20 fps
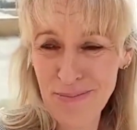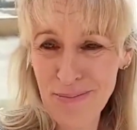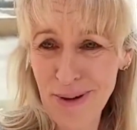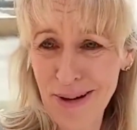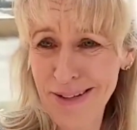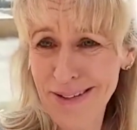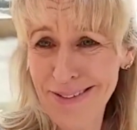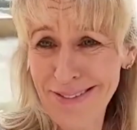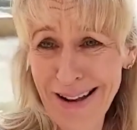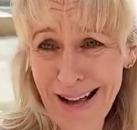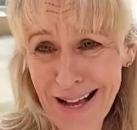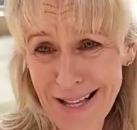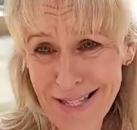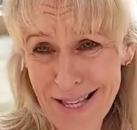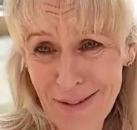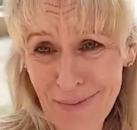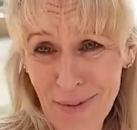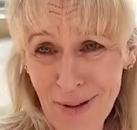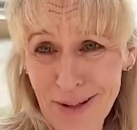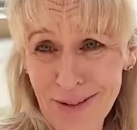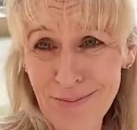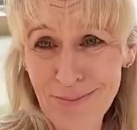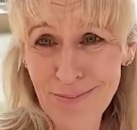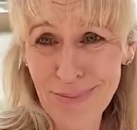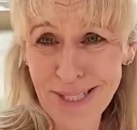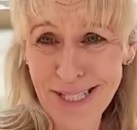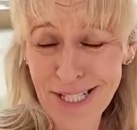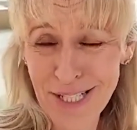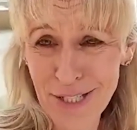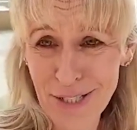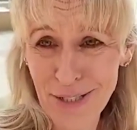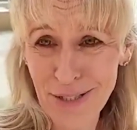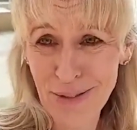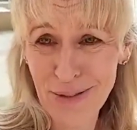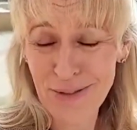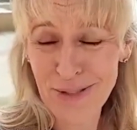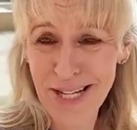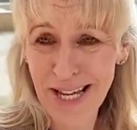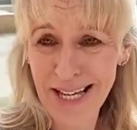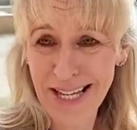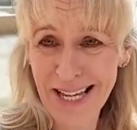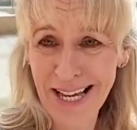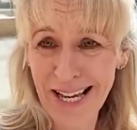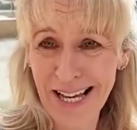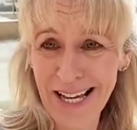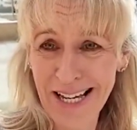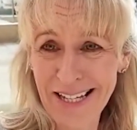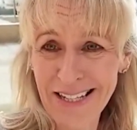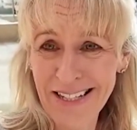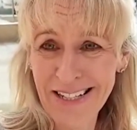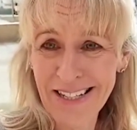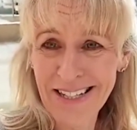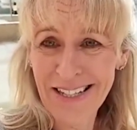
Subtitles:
But as ever, please do take care.